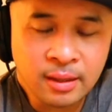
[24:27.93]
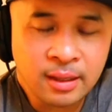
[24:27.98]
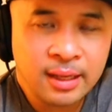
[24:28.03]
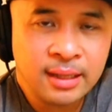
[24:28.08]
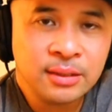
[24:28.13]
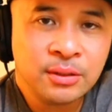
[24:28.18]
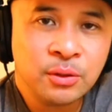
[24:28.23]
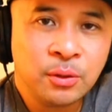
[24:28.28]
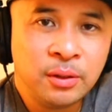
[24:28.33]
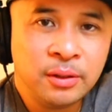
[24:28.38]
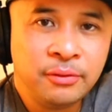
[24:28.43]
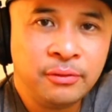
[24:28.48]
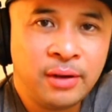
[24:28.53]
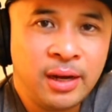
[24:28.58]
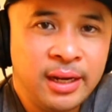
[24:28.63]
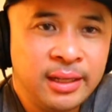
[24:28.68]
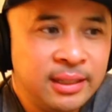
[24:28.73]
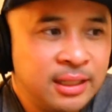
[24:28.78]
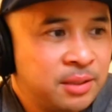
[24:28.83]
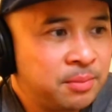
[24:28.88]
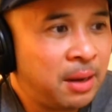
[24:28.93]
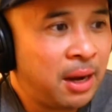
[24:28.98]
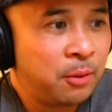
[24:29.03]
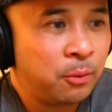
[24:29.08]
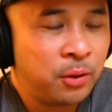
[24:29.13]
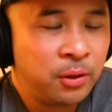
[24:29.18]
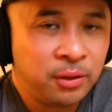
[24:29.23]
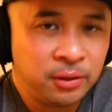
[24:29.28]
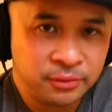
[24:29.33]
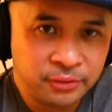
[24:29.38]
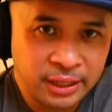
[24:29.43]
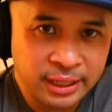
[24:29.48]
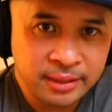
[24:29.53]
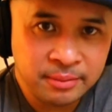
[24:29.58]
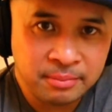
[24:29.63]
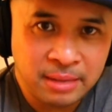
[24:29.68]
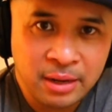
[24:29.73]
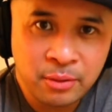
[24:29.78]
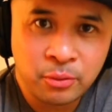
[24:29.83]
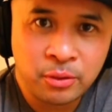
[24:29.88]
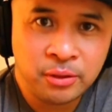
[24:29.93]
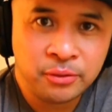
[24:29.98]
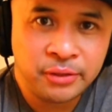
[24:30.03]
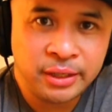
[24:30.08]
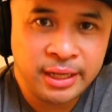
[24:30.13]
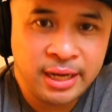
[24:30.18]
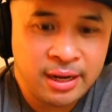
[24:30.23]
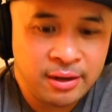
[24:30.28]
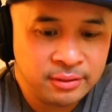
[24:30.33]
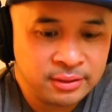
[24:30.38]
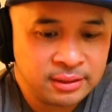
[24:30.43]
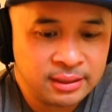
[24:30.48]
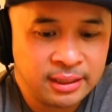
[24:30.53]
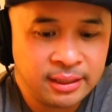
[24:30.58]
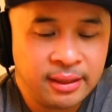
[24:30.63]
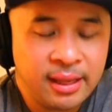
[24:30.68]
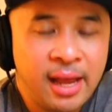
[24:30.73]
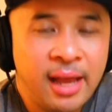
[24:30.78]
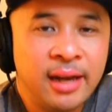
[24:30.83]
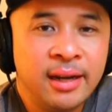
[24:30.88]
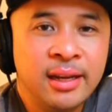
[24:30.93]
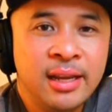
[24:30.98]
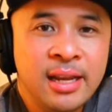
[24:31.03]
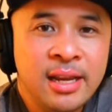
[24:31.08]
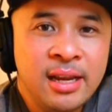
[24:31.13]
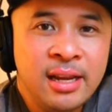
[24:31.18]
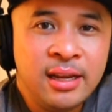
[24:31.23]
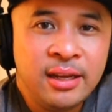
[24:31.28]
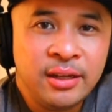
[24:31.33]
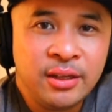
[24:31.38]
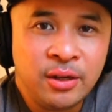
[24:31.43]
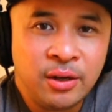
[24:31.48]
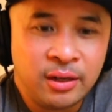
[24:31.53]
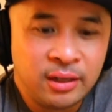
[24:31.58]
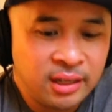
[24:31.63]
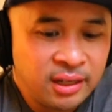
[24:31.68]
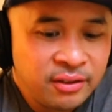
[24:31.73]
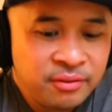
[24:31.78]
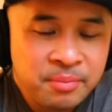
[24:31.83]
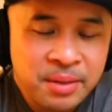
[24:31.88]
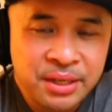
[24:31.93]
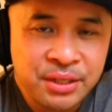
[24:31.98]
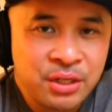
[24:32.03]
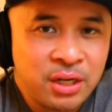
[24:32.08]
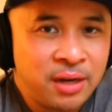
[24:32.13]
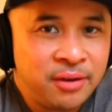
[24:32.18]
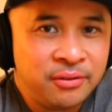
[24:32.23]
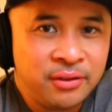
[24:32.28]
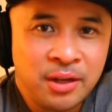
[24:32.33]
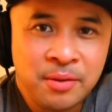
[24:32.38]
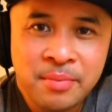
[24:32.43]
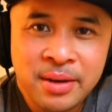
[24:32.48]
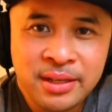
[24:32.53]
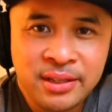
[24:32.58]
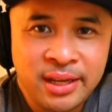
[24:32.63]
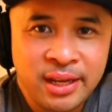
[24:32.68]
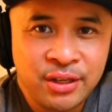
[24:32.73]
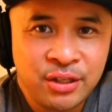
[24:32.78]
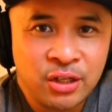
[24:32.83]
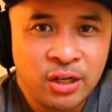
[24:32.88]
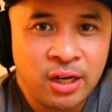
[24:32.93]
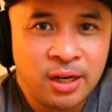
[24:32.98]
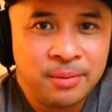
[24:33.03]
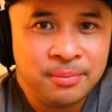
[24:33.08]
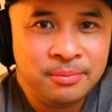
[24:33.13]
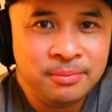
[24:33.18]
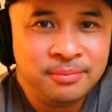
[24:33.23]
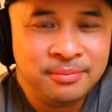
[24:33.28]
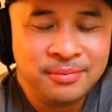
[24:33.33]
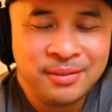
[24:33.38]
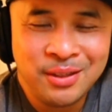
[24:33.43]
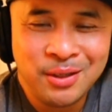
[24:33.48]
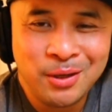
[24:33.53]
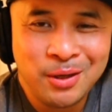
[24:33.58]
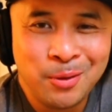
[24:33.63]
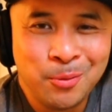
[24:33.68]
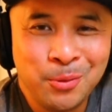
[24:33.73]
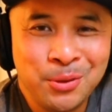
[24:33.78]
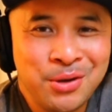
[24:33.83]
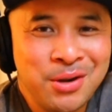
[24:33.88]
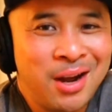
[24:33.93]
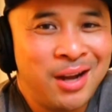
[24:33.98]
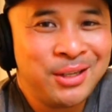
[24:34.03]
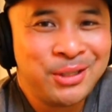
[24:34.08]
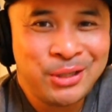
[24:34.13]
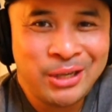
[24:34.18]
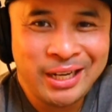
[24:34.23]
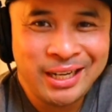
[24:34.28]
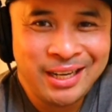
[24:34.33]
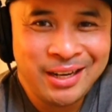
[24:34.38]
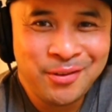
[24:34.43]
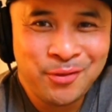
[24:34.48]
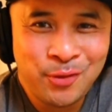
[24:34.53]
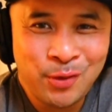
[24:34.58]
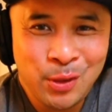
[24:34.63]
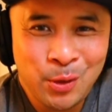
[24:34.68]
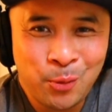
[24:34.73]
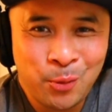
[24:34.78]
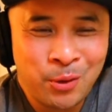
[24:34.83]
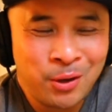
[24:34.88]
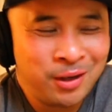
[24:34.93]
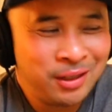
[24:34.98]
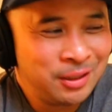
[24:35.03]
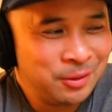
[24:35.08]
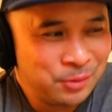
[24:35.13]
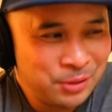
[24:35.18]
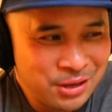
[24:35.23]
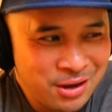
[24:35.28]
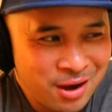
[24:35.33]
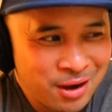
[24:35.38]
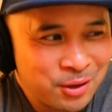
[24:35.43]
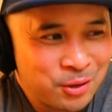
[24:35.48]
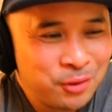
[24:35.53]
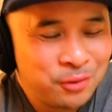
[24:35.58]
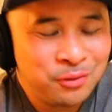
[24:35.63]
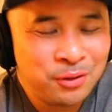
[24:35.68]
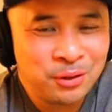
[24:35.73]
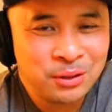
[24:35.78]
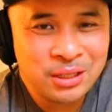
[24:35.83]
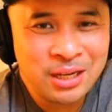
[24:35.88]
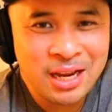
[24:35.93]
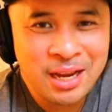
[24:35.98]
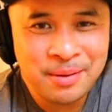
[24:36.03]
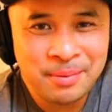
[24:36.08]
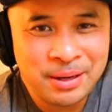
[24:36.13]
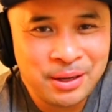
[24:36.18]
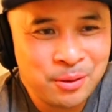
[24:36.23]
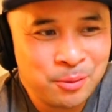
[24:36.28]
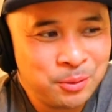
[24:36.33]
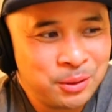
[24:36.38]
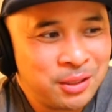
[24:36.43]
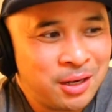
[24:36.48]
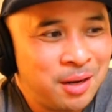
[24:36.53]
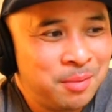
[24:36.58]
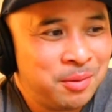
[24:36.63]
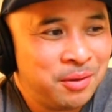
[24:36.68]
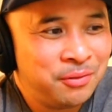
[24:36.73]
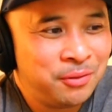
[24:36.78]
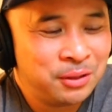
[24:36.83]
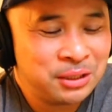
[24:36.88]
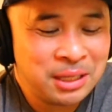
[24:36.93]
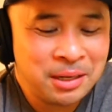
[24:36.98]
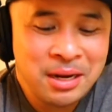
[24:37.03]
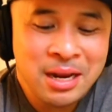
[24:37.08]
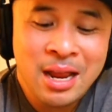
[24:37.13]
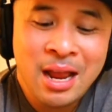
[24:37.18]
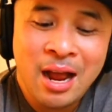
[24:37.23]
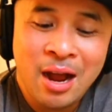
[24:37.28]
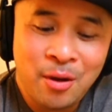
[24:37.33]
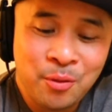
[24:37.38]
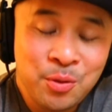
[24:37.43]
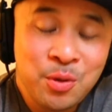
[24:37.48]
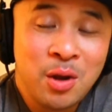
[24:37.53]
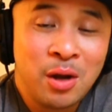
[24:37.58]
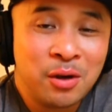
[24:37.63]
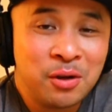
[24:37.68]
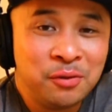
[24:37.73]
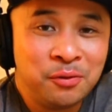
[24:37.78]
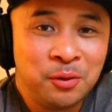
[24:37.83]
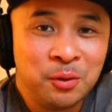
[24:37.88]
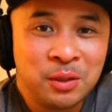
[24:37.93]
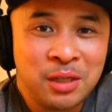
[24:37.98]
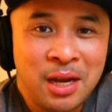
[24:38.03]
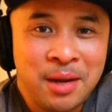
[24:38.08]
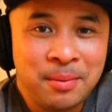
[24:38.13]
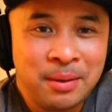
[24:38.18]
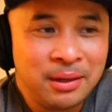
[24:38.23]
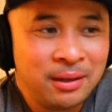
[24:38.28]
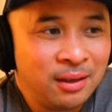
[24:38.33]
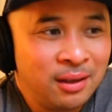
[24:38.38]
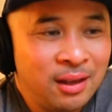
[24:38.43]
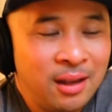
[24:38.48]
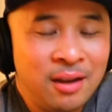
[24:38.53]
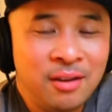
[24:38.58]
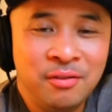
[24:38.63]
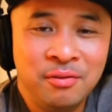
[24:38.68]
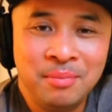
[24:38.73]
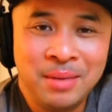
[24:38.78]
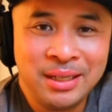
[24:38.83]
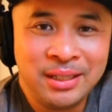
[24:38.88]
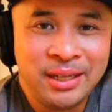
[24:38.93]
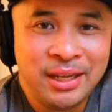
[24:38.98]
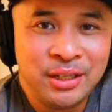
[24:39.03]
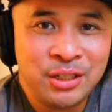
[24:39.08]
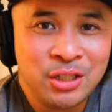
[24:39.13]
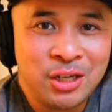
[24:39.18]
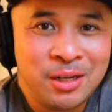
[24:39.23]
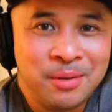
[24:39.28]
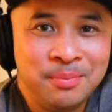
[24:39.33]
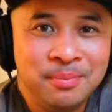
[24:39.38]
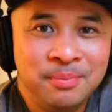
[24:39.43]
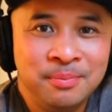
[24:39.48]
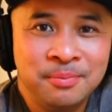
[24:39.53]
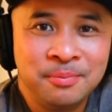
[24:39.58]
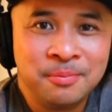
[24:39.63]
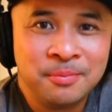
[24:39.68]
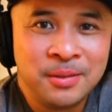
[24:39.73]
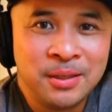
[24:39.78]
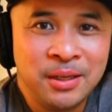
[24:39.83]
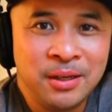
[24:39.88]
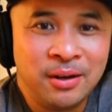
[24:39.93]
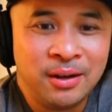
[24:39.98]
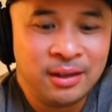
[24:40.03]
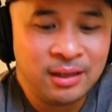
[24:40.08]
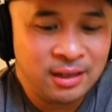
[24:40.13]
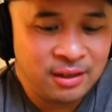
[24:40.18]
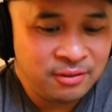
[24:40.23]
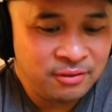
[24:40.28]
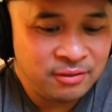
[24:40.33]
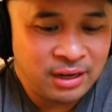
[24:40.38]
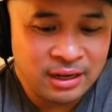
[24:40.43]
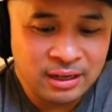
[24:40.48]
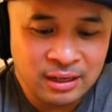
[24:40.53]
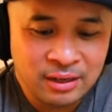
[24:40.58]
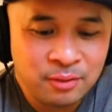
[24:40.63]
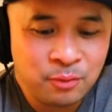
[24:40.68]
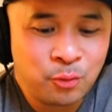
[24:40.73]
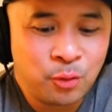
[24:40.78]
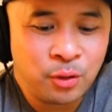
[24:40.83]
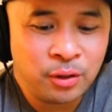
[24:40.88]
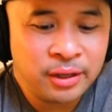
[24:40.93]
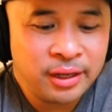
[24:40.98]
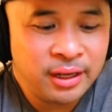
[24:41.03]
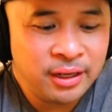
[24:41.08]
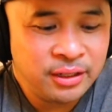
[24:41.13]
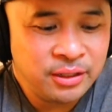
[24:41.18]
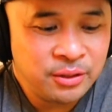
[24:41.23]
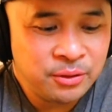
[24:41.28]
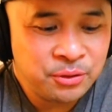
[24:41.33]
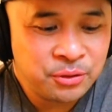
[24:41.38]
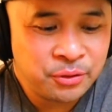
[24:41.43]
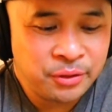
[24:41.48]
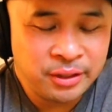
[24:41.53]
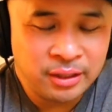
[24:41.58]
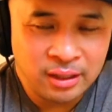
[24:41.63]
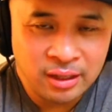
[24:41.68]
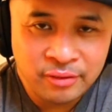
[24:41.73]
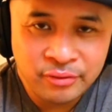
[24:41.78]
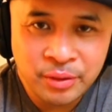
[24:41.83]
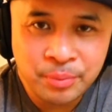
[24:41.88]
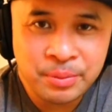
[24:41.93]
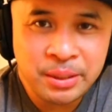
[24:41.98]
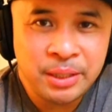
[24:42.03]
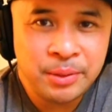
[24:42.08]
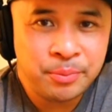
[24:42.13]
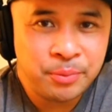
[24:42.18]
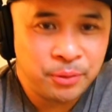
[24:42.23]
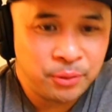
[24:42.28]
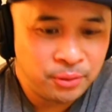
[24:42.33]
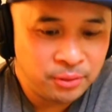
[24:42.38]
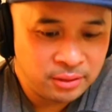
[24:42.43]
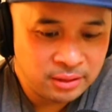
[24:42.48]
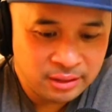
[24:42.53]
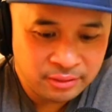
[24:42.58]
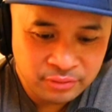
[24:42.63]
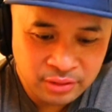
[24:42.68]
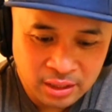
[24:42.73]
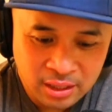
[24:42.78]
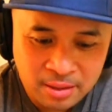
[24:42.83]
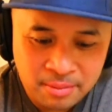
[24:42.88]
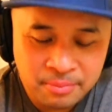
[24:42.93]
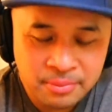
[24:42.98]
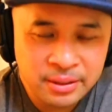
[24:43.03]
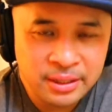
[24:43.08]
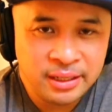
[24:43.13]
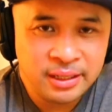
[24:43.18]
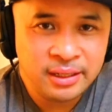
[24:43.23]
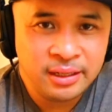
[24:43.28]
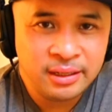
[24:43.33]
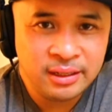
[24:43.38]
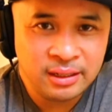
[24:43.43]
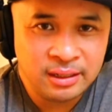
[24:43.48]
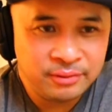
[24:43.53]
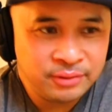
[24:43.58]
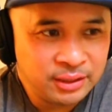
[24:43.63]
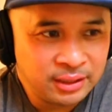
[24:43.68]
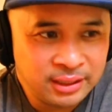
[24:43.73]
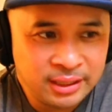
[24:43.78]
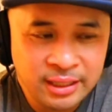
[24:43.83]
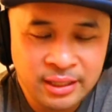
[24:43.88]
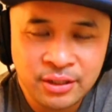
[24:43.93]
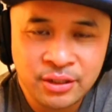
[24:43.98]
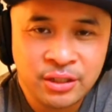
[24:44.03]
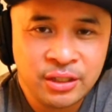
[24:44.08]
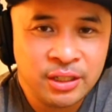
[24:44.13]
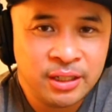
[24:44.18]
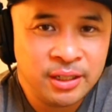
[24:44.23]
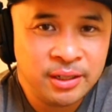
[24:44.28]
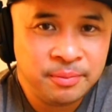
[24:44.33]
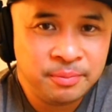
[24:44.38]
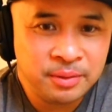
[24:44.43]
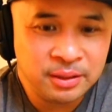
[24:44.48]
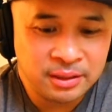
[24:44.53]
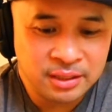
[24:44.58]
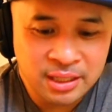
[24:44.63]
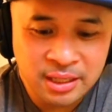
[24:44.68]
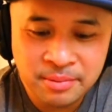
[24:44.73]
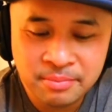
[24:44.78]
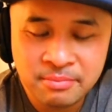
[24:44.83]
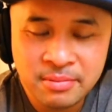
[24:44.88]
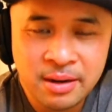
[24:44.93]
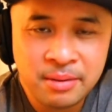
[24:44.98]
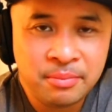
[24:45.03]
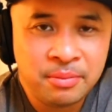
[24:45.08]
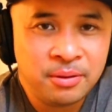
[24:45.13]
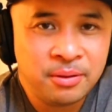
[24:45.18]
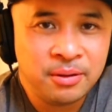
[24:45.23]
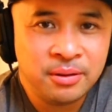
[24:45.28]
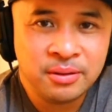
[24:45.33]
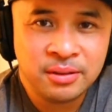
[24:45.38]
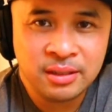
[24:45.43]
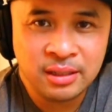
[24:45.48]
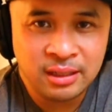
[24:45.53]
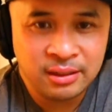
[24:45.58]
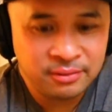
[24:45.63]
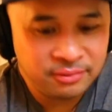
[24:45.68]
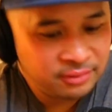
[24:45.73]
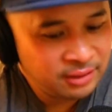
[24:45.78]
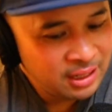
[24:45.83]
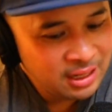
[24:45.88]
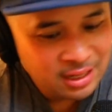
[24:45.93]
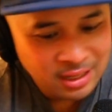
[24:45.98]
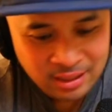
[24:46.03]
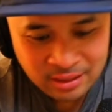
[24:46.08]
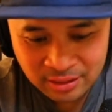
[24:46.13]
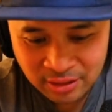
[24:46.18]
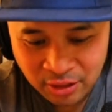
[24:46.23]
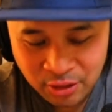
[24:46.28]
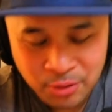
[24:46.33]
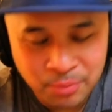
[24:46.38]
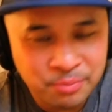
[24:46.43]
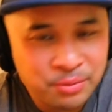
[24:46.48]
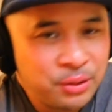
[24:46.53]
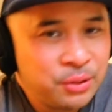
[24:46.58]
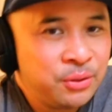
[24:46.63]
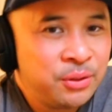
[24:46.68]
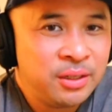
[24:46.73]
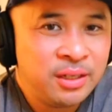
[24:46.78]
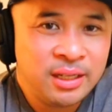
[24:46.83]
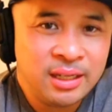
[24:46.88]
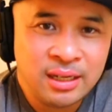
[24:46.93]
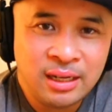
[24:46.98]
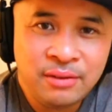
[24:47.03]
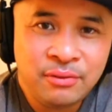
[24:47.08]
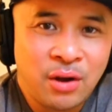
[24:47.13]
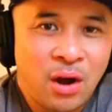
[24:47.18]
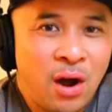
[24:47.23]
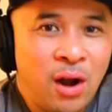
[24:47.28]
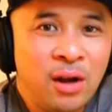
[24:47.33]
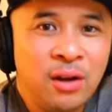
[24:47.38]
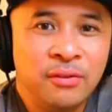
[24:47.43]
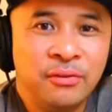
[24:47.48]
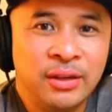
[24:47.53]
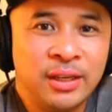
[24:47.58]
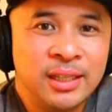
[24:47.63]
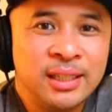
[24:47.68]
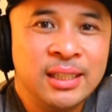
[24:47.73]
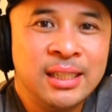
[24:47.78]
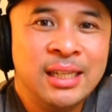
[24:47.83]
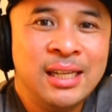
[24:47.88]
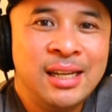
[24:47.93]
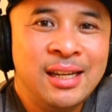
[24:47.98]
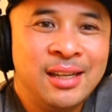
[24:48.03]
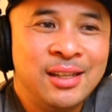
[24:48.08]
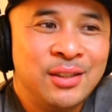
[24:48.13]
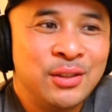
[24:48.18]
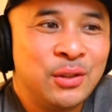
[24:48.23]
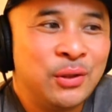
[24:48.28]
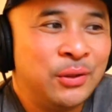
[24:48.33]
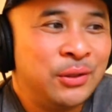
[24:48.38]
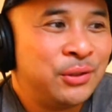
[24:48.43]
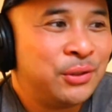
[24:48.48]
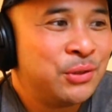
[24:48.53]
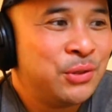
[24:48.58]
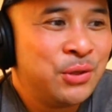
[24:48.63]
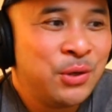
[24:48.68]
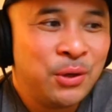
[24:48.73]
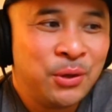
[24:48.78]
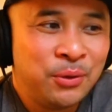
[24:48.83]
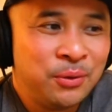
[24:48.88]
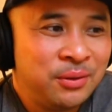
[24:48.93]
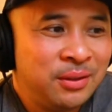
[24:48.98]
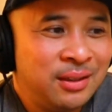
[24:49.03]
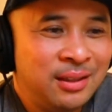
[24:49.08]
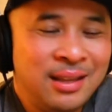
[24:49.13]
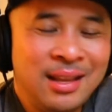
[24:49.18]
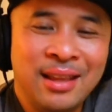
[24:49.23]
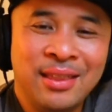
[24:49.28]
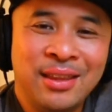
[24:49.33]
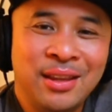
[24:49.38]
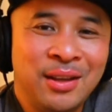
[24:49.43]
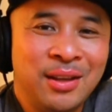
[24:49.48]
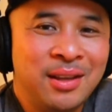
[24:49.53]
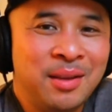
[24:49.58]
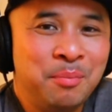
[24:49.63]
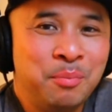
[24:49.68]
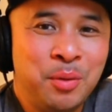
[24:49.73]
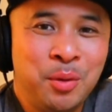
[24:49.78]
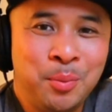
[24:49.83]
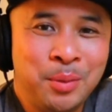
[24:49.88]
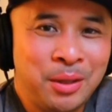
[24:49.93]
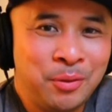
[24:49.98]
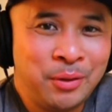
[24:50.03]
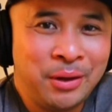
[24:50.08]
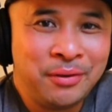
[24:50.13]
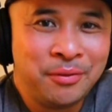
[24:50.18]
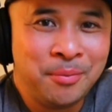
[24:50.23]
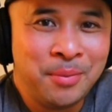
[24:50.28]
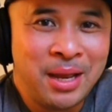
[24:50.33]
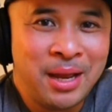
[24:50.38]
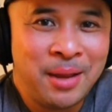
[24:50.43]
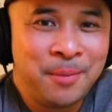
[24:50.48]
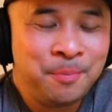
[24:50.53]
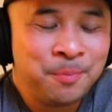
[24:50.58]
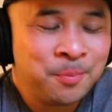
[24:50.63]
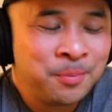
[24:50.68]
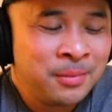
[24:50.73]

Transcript: That's totally fine. That's my world, right? My world right now is like that. You know, I love my job, love my day job. You know, I would not trade it in for the world. I would not go full time. I know we're talking about full time. I would not go full time. I love my day job. You know, I love working at Uscreen. I love the people, love the company, I love the leadership, the team members, I love the community, I love all of it. So there's nothing can pull me away from that.